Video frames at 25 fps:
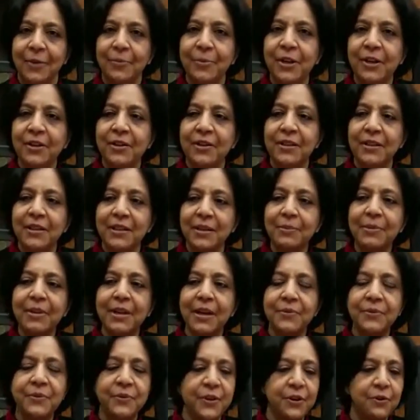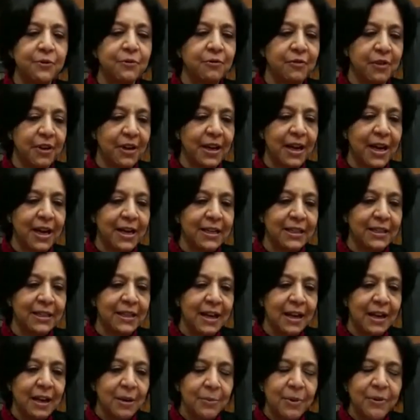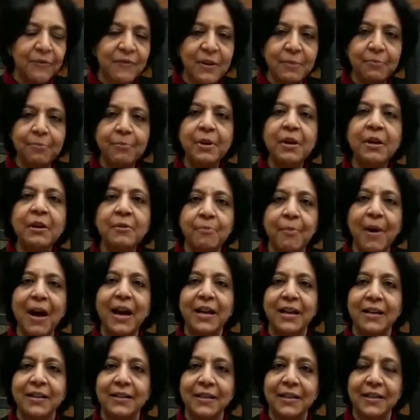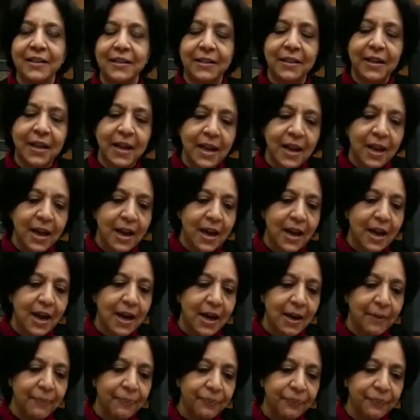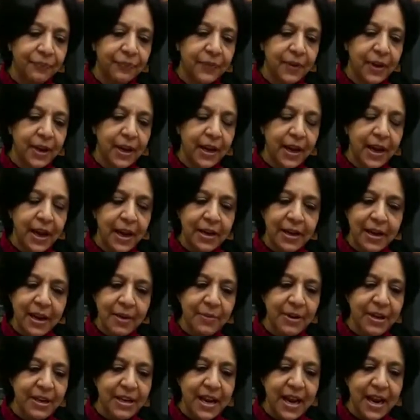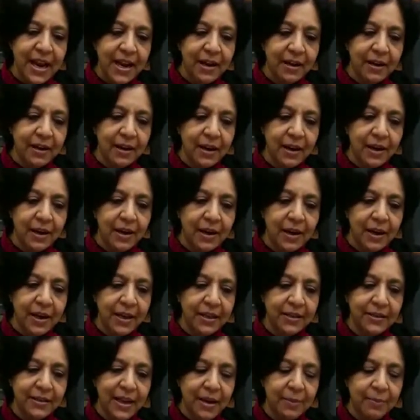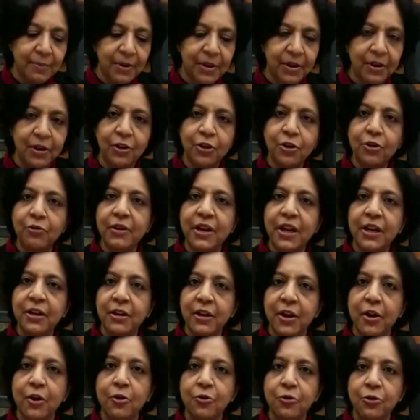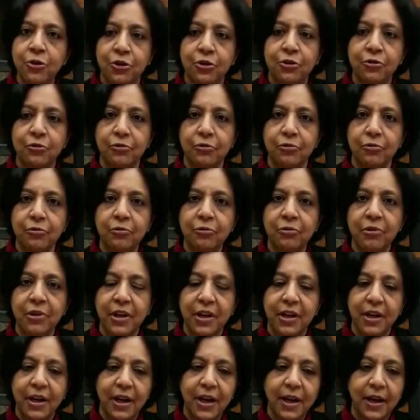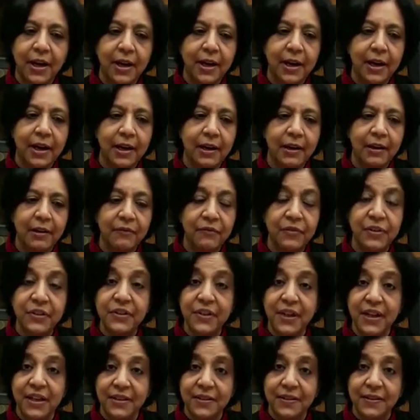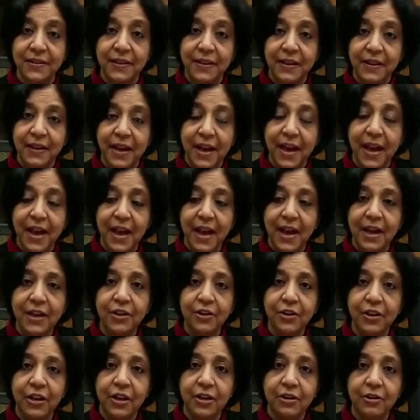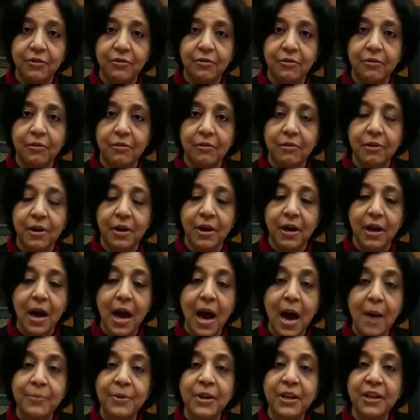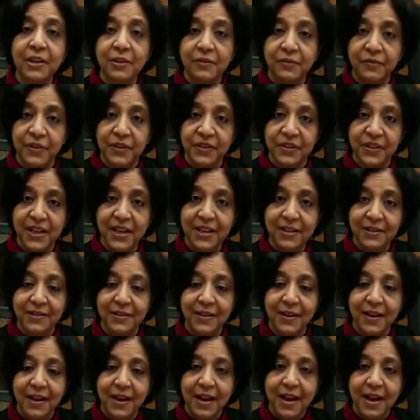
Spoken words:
Because sometimes we don't realize we build biases. And let me take an example. You can go do physics and you can do optical physics